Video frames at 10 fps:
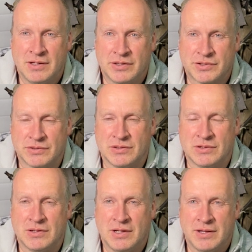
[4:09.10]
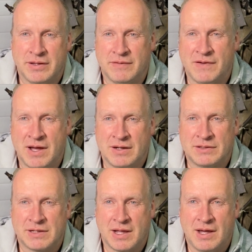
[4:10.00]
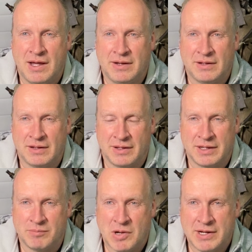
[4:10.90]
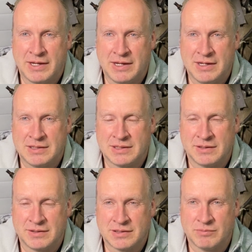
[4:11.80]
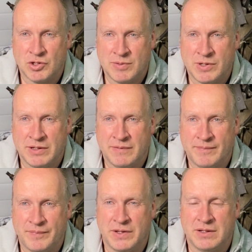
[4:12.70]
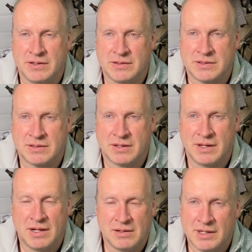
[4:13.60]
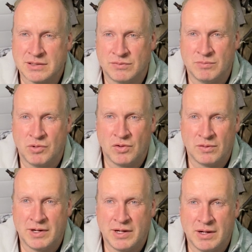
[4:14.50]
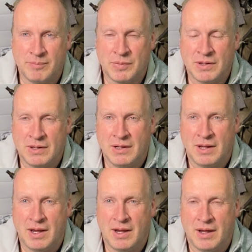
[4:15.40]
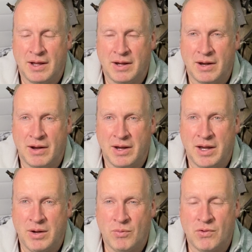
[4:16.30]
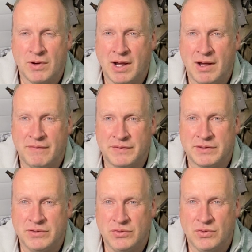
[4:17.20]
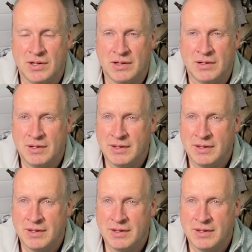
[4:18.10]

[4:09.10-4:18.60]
So the advantage of that, like in my case in the Suburban, is the LS will bolt right up and I won't have to